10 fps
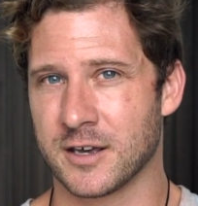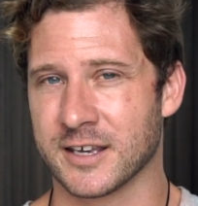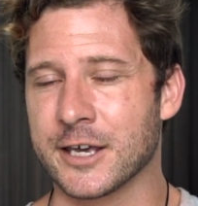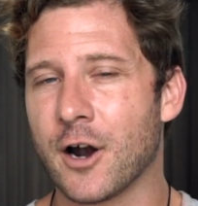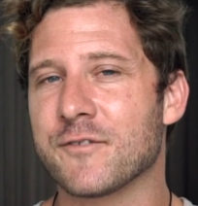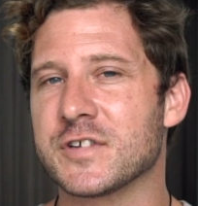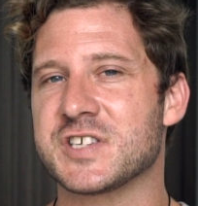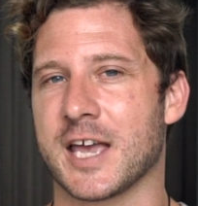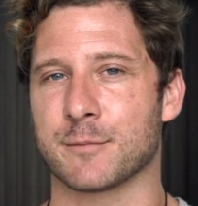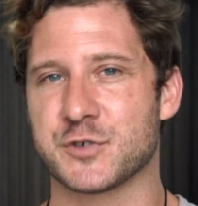Get off
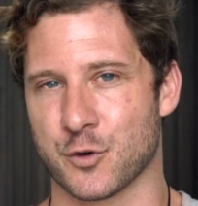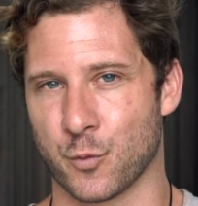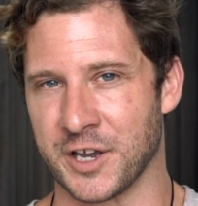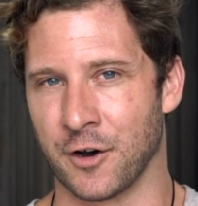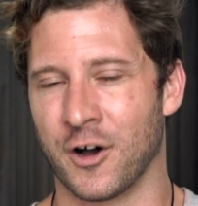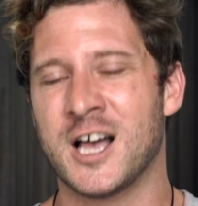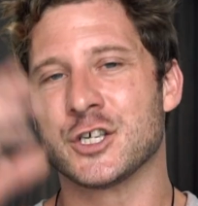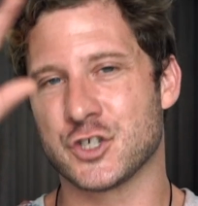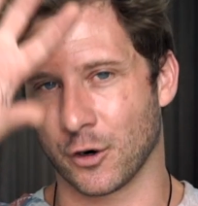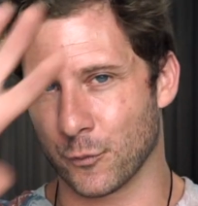this hamster wheel.
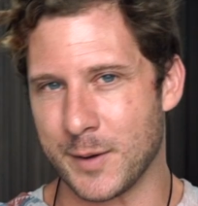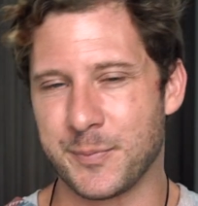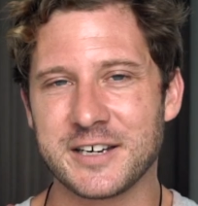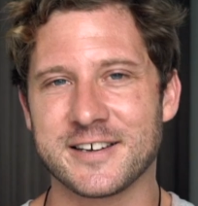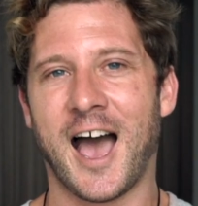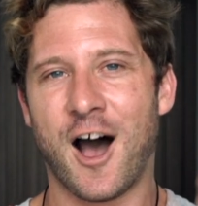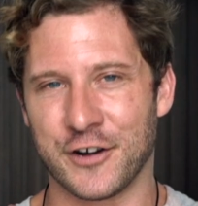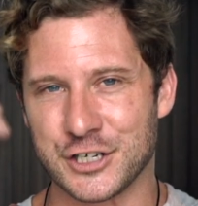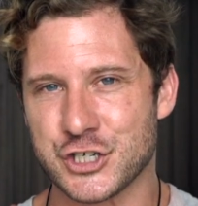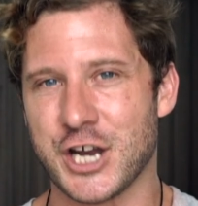Start ripping down
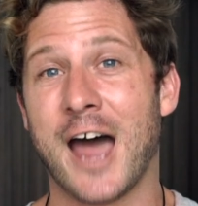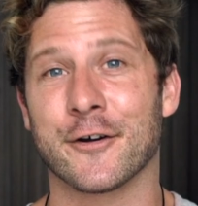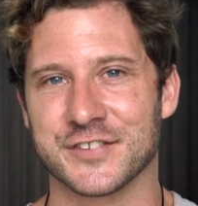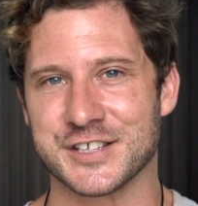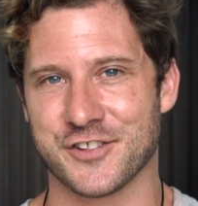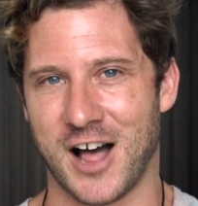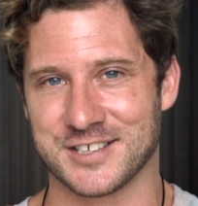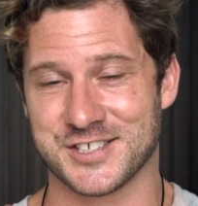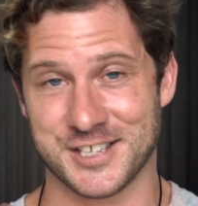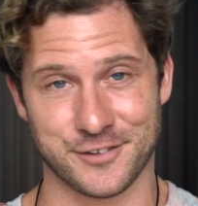and shattering these
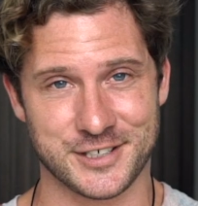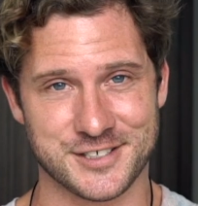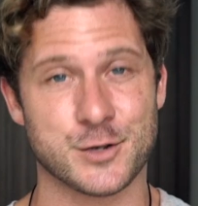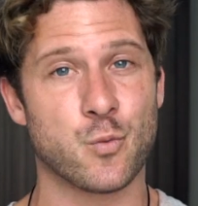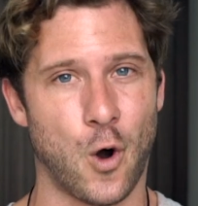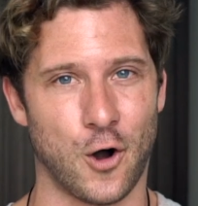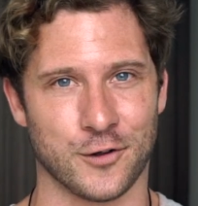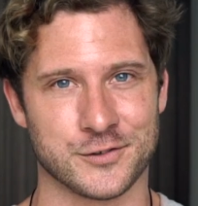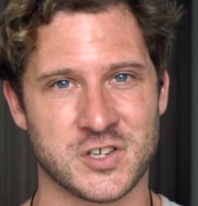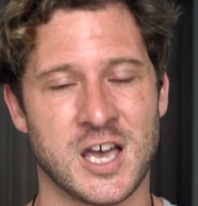glass ceilings and
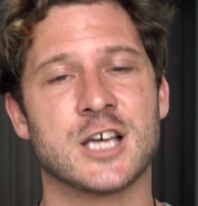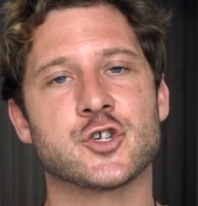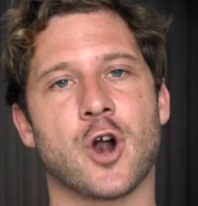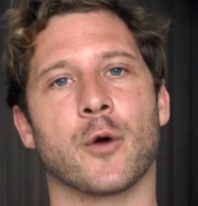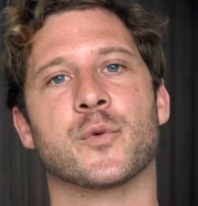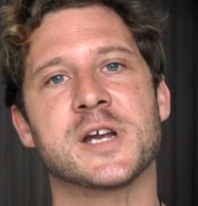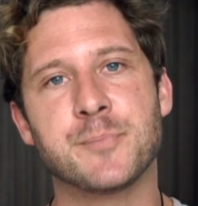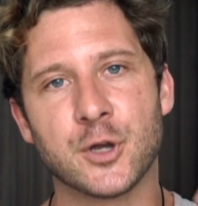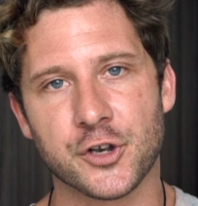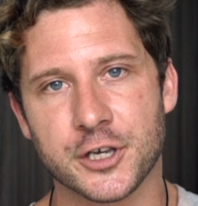walls. Start
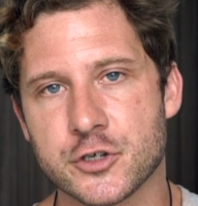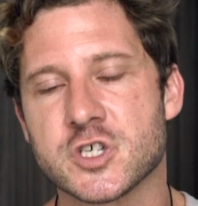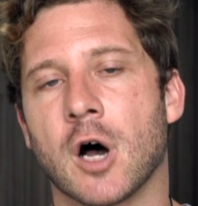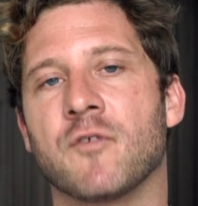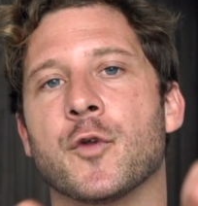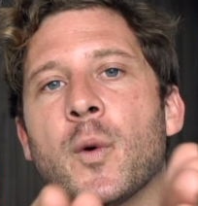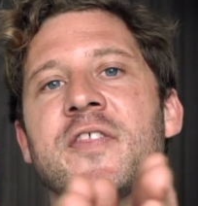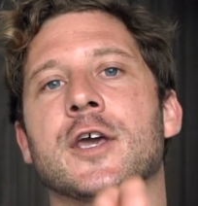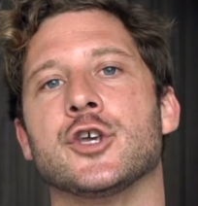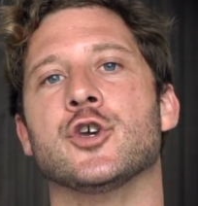rebuilding yourself the way
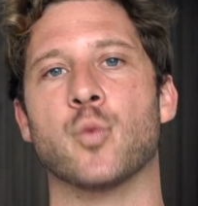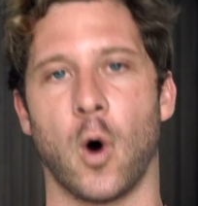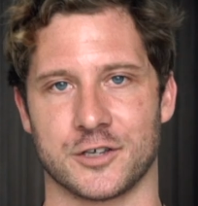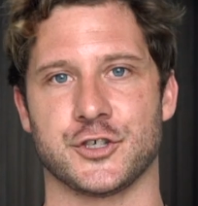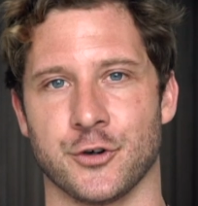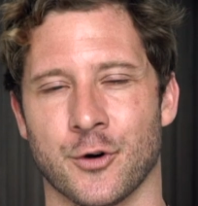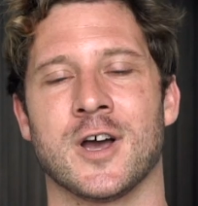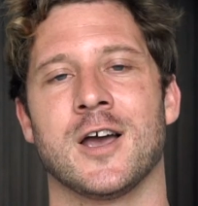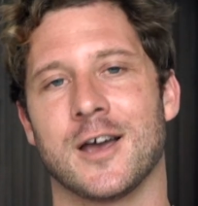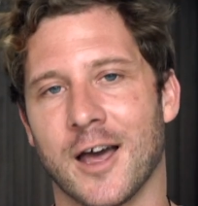that you want to.
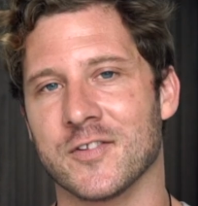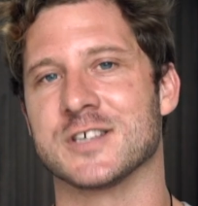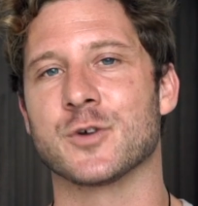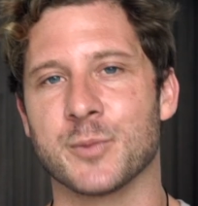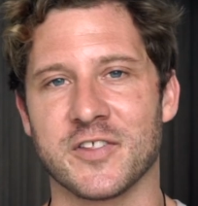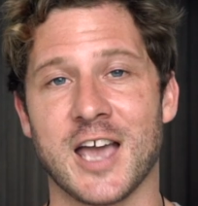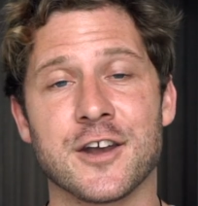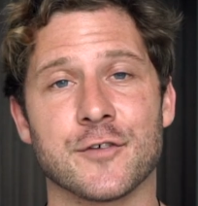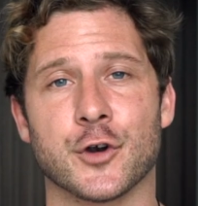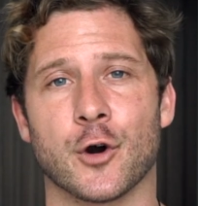And this will be the
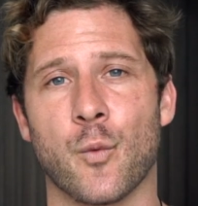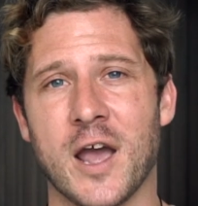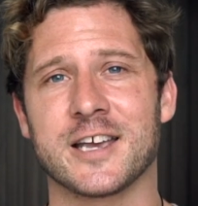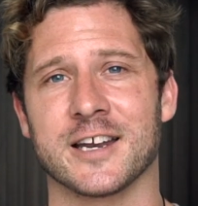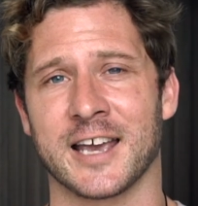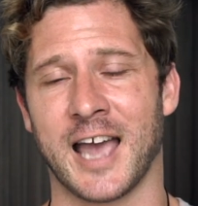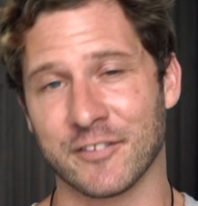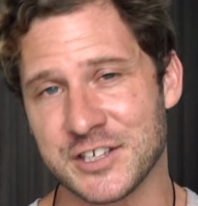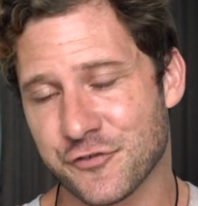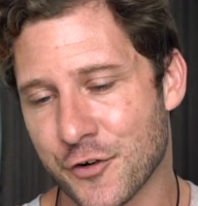end of your awakening, at
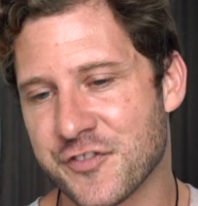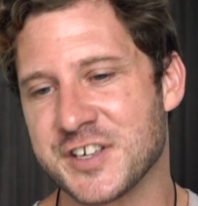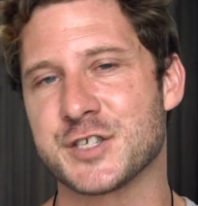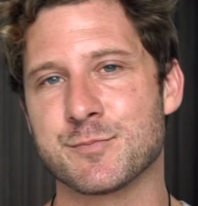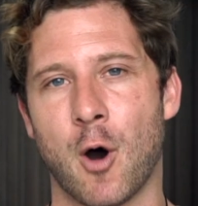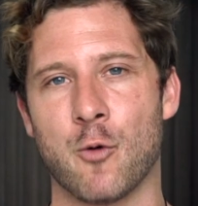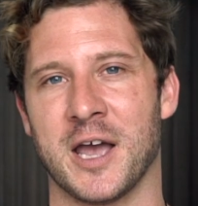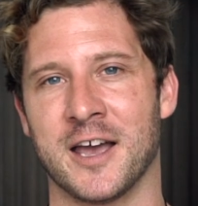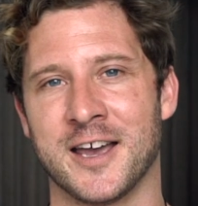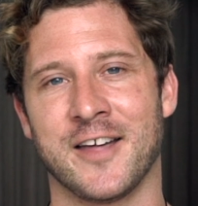least for this
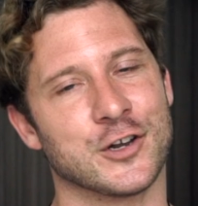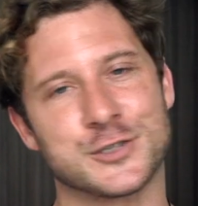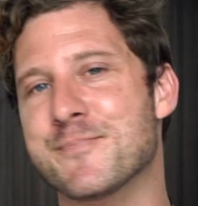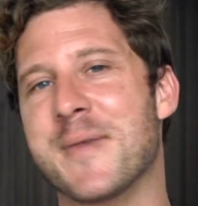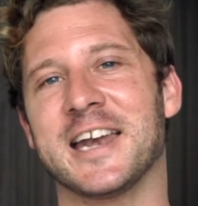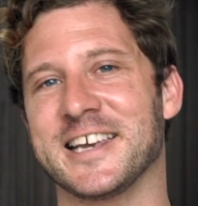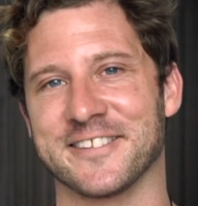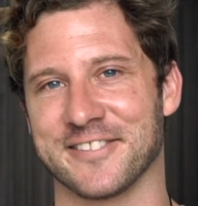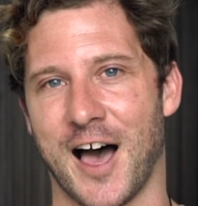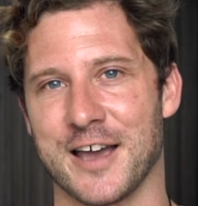moment. There's many
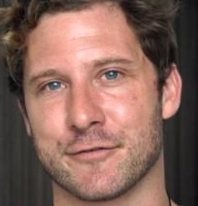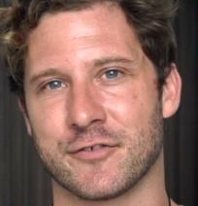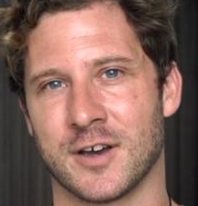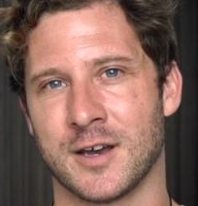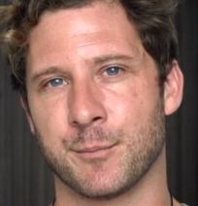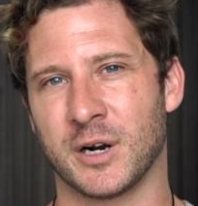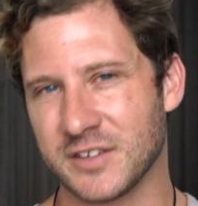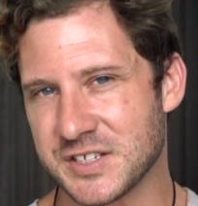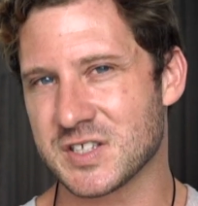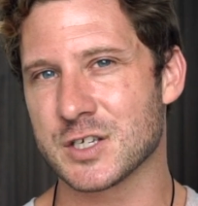in life. But at
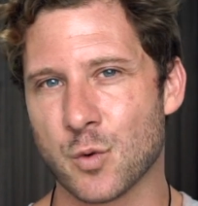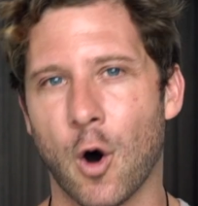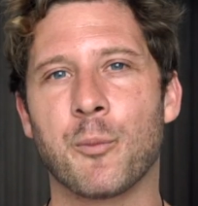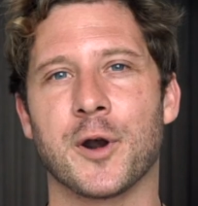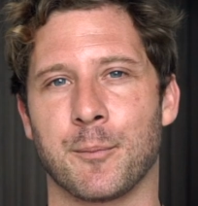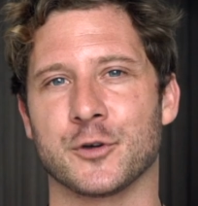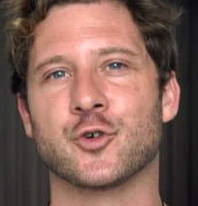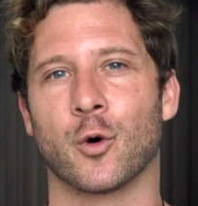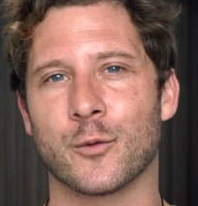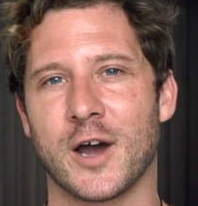least this will open up a
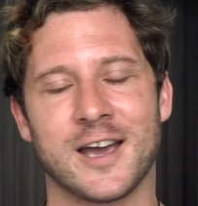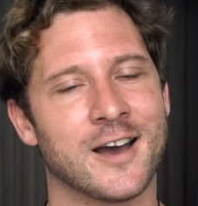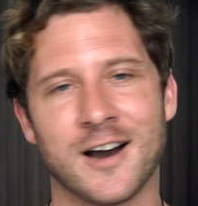doorway